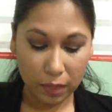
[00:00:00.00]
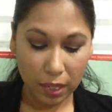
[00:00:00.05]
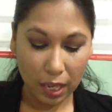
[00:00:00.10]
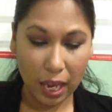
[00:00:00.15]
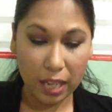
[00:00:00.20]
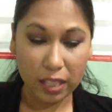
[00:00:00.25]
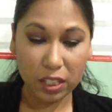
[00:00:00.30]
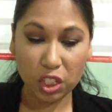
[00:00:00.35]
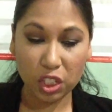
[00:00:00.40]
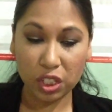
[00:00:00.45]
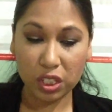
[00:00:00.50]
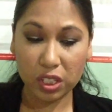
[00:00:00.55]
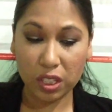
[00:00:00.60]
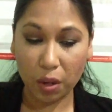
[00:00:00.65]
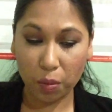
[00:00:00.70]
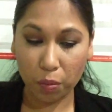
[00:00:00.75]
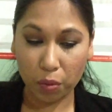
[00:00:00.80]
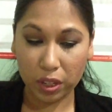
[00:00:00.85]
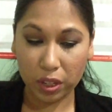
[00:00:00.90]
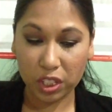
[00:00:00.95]
as
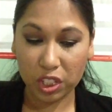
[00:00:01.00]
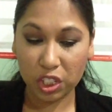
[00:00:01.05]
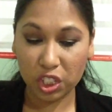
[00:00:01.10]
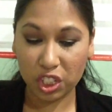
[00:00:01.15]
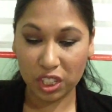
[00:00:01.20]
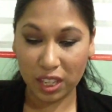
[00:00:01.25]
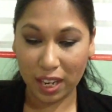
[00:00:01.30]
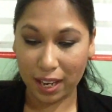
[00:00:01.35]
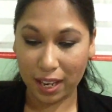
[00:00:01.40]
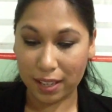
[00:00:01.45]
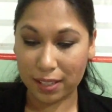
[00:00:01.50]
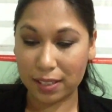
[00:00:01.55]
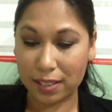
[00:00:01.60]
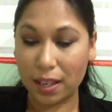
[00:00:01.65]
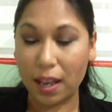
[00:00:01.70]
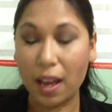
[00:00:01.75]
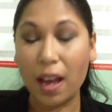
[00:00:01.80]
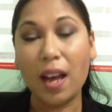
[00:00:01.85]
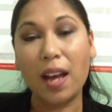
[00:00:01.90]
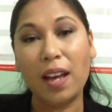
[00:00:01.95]
someone shares
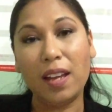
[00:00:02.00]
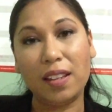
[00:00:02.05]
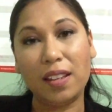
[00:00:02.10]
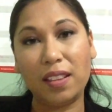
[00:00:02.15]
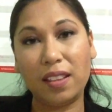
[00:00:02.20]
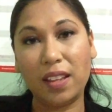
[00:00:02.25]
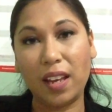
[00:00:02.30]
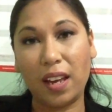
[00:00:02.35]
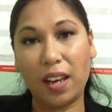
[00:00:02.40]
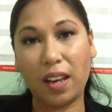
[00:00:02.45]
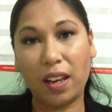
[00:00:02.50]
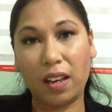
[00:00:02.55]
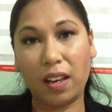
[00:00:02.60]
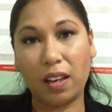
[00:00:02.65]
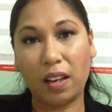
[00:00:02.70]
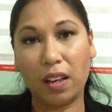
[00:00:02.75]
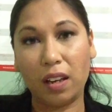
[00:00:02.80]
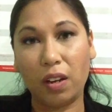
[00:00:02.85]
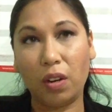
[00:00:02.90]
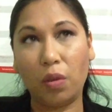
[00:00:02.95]
their
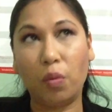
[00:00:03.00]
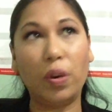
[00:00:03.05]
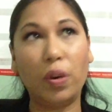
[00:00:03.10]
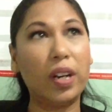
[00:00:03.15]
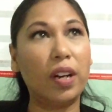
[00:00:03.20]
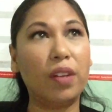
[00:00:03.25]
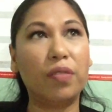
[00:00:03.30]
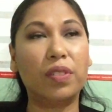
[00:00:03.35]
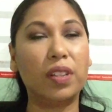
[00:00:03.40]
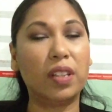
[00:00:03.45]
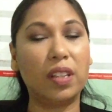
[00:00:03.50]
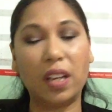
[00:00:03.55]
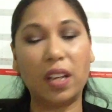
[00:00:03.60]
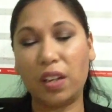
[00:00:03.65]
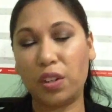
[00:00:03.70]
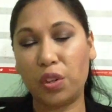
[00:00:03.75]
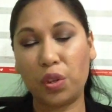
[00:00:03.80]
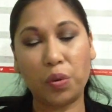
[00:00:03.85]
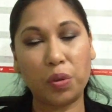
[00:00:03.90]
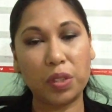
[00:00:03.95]
whatever their
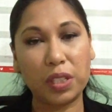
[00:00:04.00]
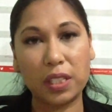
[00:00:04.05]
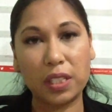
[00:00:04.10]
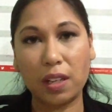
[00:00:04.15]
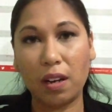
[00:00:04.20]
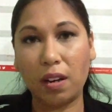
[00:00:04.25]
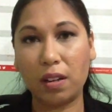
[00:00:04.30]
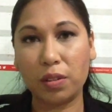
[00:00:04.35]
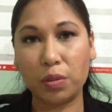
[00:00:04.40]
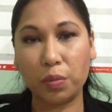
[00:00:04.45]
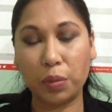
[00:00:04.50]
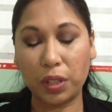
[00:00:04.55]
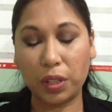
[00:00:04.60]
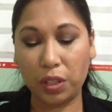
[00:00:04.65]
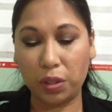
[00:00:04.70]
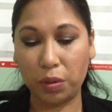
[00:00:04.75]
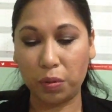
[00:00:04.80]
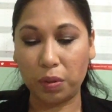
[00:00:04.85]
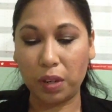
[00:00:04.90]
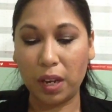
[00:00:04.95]
thoughts are with
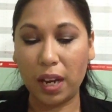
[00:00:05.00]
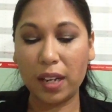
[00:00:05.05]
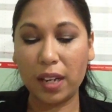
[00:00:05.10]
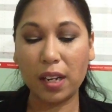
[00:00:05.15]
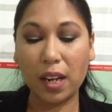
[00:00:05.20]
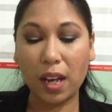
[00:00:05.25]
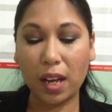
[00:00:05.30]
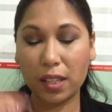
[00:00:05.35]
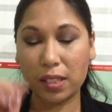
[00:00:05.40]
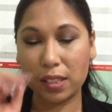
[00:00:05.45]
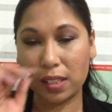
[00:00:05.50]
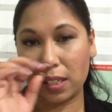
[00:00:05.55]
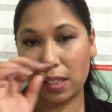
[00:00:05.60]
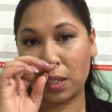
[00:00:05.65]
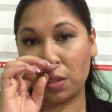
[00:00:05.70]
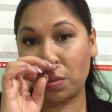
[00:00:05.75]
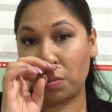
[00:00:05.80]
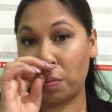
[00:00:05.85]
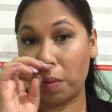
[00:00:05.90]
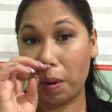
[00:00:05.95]
you. And lastly,
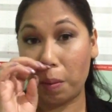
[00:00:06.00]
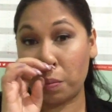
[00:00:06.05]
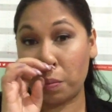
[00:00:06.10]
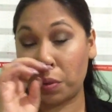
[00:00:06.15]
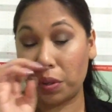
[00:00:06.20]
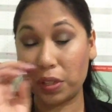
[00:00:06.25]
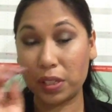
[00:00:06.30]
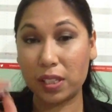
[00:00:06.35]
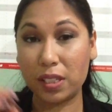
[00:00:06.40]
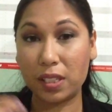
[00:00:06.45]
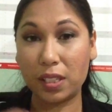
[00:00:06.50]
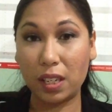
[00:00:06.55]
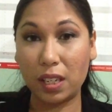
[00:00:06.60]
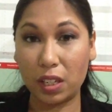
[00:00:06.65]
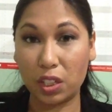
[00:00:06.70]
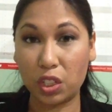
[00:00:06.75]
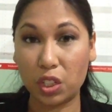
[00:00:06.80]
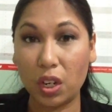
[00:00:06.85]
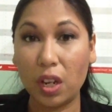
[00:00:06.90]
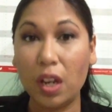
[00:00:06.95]
the remembrance
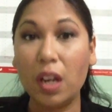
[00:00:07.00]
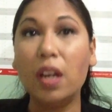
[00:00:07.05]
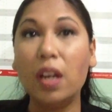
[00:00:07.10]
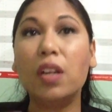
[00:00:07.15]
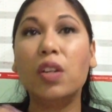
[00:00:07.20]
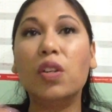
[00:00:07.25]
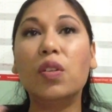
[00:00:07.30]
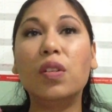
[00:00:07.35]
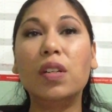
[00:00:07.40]
stage. You